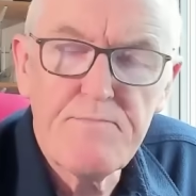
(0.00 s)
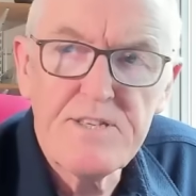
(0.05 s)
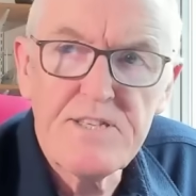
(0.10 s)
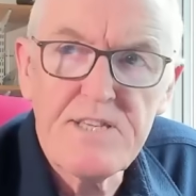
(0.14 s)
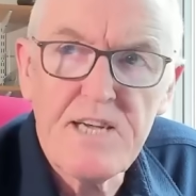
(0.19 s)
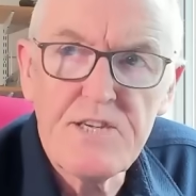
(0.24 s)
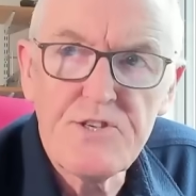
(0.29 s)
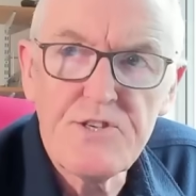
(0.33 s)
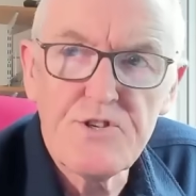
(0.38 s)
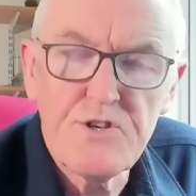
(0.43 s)

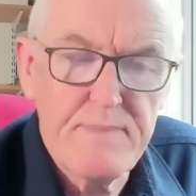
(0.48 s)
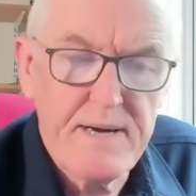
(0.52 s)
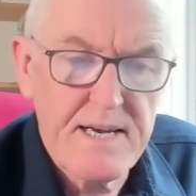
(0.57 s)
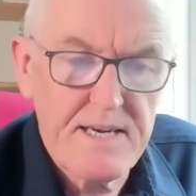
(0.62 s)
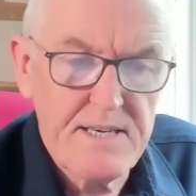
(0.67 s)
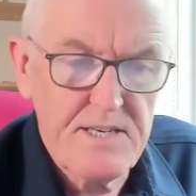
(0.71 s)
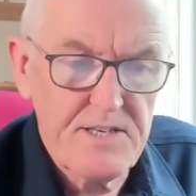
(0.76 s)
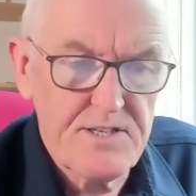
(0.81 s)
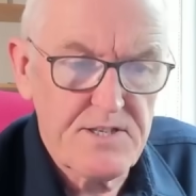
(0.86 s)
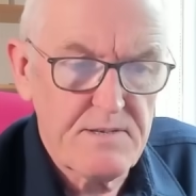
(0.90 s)
potential
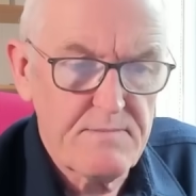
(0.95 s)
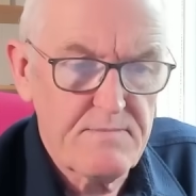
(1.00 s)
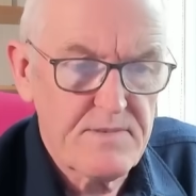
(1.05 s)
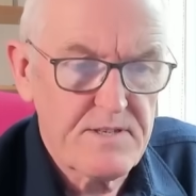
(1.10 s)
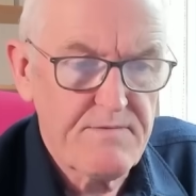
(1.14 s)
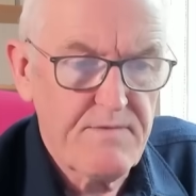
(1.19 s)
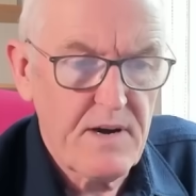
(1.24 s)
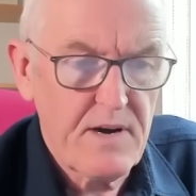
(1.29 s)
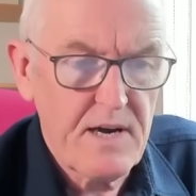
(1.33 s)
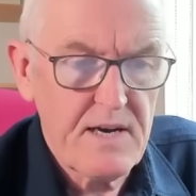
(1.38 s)
mechanisms
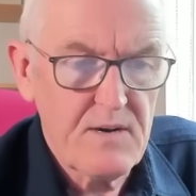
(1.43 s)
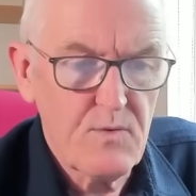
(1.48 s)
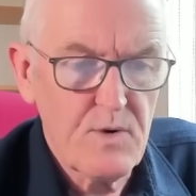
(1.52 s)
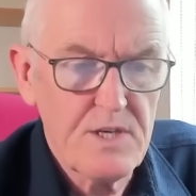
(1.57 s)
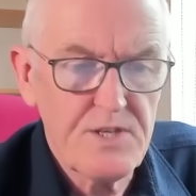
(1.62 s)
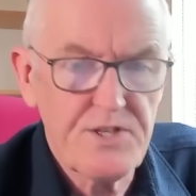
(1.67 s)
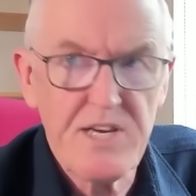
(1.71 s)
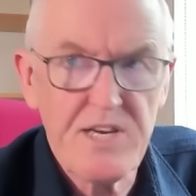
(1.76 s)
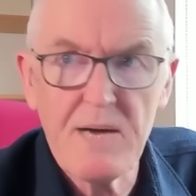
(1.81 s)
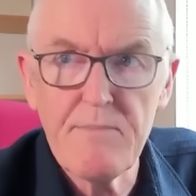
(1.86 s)
via
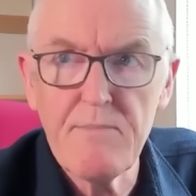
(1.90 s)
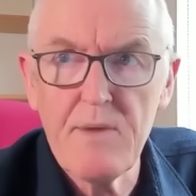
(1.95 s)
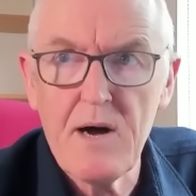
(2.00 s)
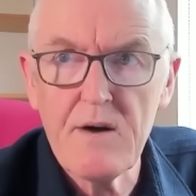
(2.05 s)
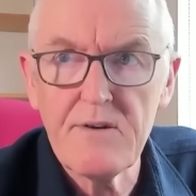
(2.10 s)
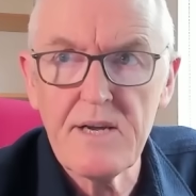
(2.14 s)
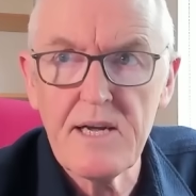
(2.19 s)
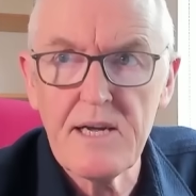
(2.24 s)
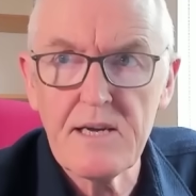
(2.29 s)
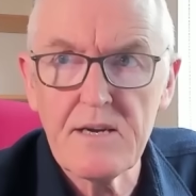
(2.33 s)
which
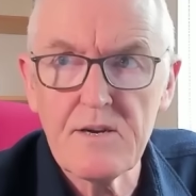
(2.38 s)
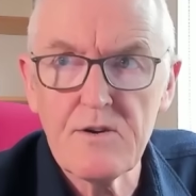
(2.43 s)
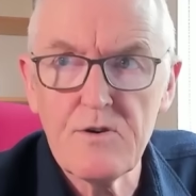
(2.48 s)
mRNA